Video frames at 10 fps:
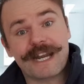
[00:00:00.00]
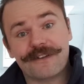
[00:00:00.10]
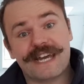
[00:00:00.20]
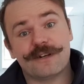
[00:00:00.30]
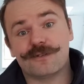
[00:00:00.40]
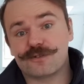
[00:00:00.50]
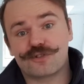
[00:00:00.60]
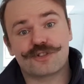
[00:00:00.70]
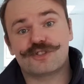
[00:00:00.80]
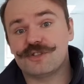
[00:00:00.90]
out there who will
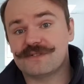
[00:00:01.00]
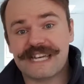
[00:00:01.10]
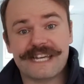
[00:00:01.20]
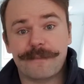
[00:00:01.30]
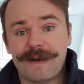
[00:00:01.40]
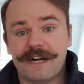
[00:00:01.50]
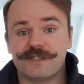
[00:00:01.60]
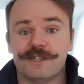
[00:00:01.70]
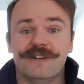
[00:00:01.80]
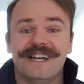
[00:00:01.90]
trust you, take a bet
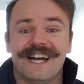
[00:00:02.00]
on you,